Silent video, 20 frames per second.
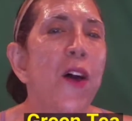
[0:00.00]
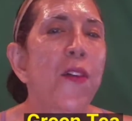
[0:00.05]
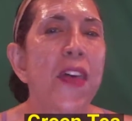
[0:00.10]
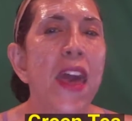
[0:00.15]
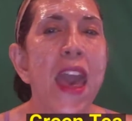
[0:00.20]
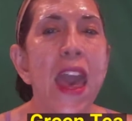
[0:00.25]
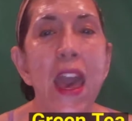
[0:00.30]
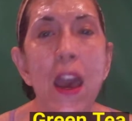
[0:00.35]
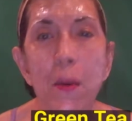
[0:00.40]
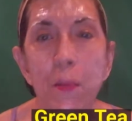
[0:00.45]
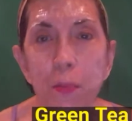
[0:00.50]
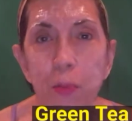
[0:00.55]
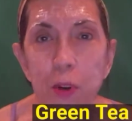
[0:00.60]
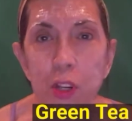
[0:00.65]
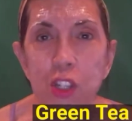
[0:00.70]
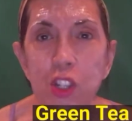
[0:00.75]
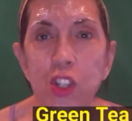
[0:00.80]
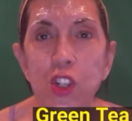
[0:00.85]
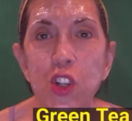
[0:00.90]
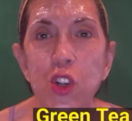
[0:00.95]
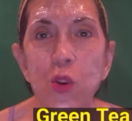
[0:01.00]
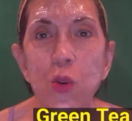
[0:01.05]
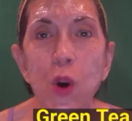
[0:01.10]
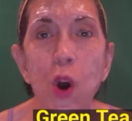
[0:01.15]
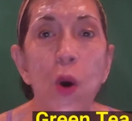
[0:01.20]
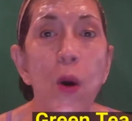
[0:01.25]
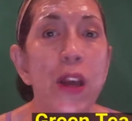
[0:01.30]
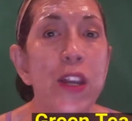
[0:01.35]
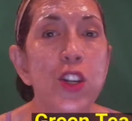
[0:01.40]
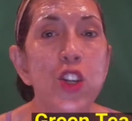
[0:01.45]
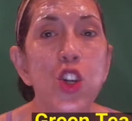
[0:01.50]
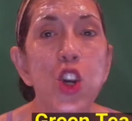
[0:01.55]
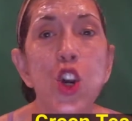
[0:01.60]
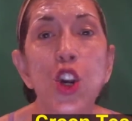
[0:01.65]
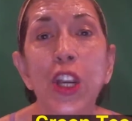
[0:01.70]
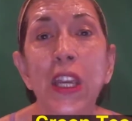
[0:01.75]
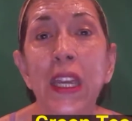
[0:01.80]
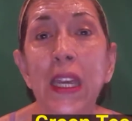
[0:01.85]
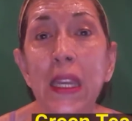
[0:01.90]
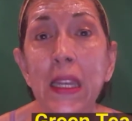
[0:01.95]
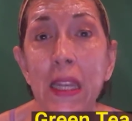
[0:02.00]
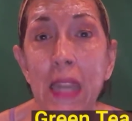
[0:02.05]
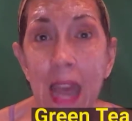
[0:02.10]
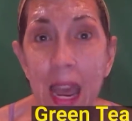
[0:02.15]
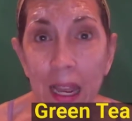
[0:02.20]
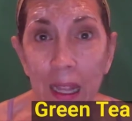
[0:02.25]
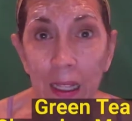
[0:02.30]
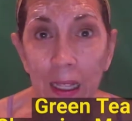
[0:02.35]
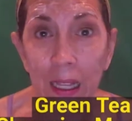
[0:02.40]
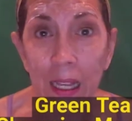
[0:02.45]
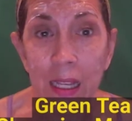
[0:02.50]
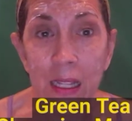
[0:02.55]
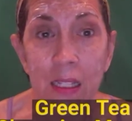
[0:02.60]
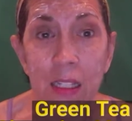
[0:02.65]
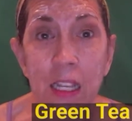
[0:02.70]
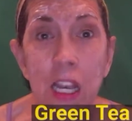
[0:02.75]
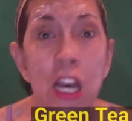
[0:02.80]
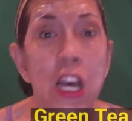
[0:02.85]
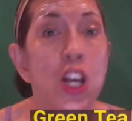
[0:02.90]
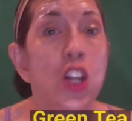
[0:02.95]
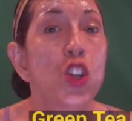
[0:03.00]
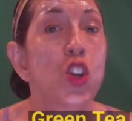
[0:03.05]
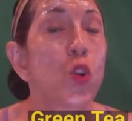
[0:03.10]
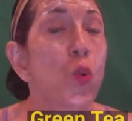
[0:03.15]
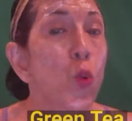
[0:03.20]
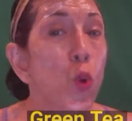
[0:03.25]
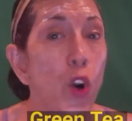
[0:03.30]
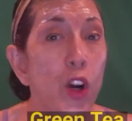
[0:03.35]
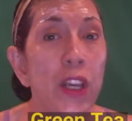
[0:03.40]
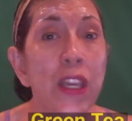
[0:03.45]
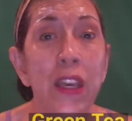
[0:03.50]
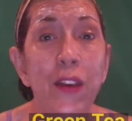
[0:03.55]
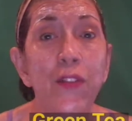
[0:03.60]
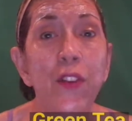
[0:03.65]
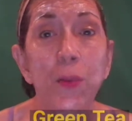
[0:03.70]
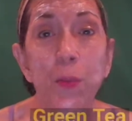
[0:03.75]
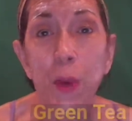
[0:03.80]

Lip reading: the Hempress Duo and Turkey necklace to work even